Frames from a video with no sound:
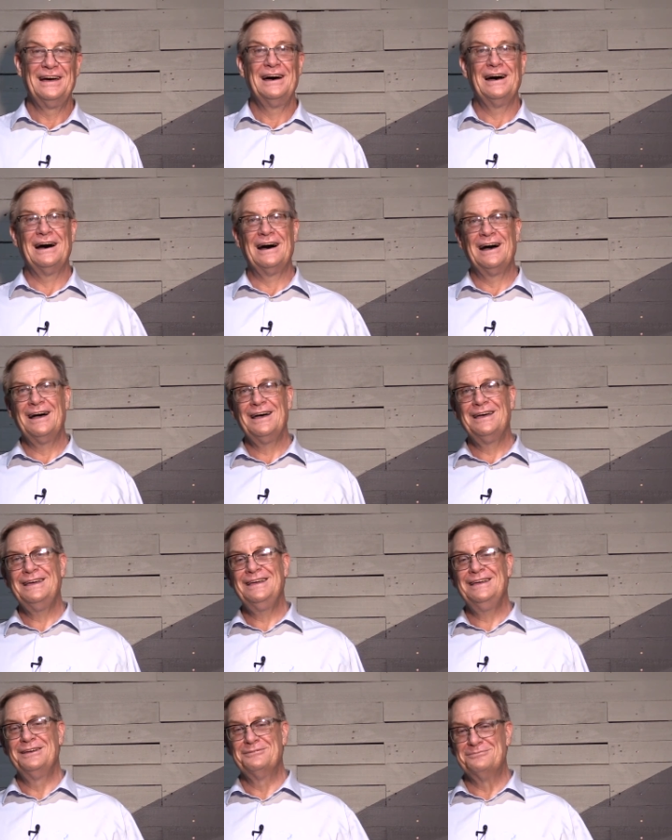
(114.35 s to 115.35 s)

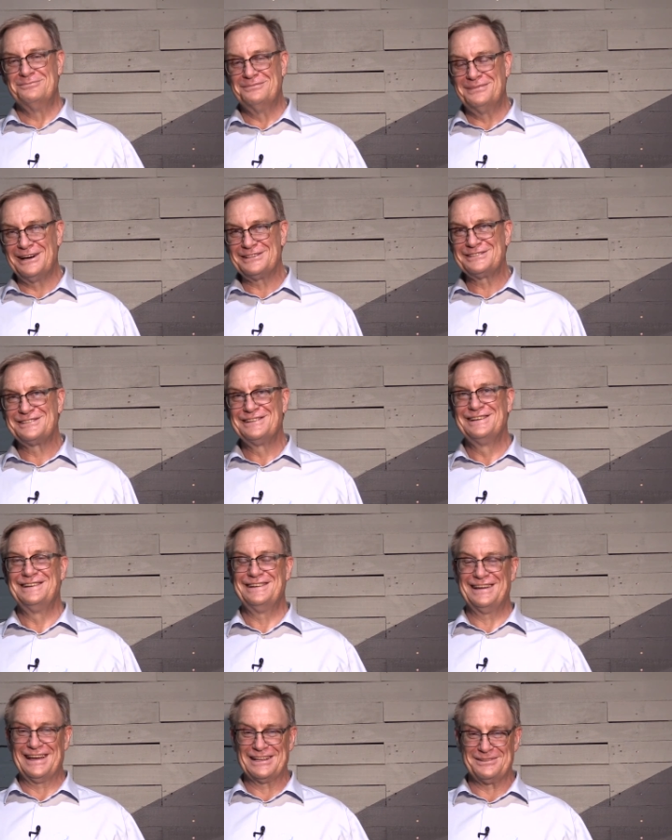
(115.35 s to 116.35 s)
I must
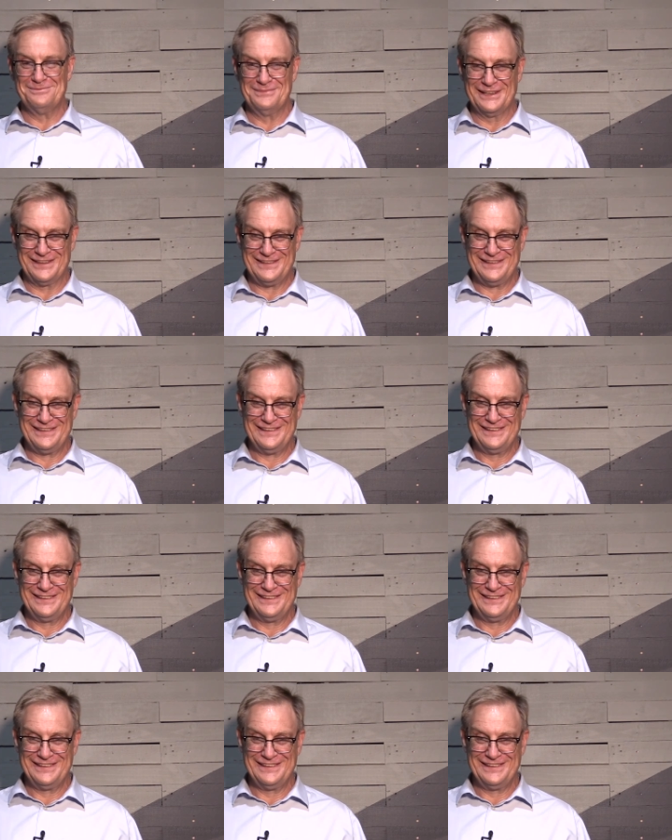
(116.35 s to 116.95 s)
admit,